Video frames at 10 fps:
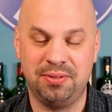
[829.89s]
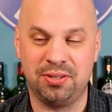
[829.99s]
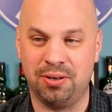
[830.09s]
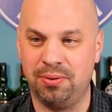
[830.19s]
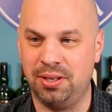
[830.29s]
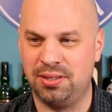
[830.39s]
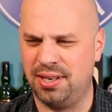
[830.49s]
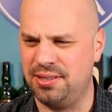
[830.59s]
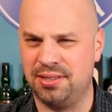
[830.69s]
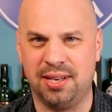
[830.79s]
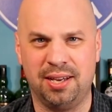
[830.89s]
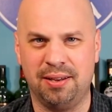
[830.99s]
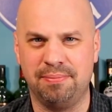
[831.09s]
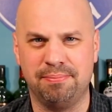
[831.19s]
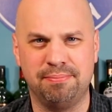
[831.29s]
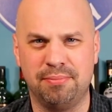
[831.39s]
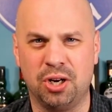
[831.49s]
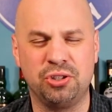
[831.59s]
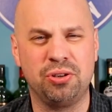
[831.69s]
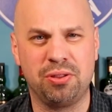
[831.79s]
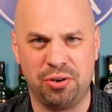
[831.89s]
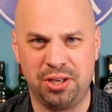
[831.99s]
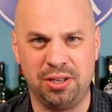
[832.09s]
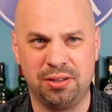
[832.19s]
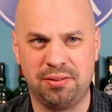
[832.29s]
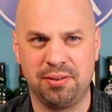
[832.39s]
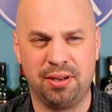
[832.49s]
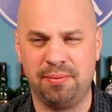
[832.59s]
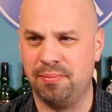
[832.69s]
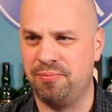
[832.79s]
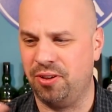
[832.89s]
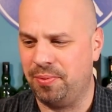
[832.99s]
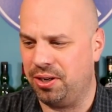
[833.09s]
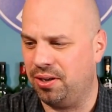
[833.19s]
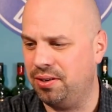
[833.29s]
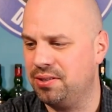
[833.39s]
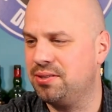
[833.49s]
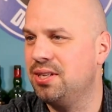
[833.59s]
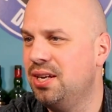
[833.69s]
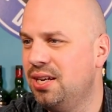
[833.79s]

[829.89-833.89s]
So it, today's uh, March thirtieth. I'm filming on this.